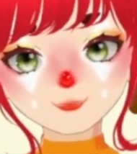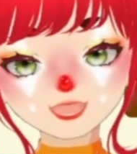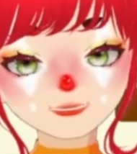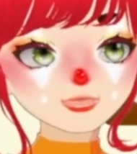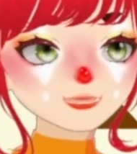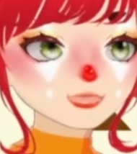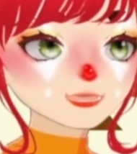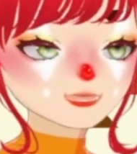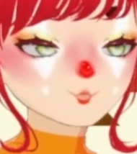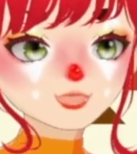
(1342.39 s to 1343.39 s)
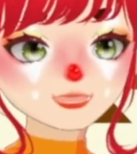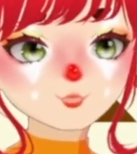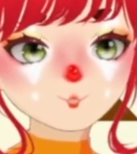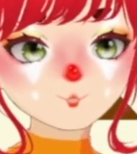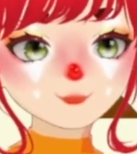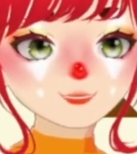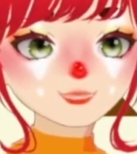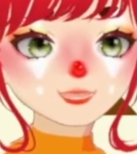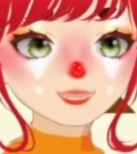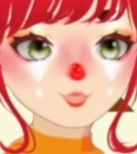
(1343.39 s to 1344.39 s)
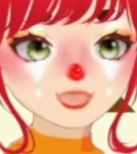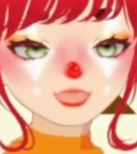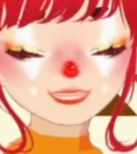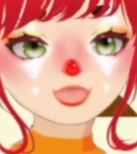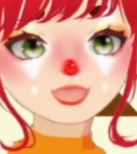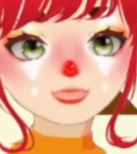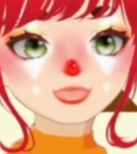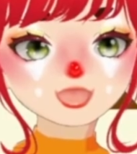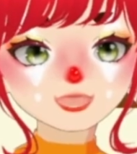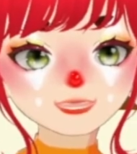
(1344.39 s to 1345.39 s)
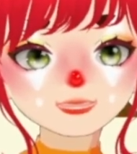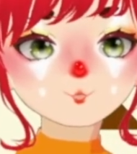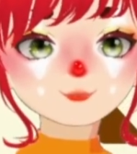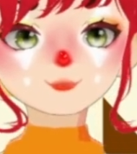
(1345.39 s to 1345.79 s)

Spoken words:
I guess that's also part of it, is I wanted to be able to be like, I did that too.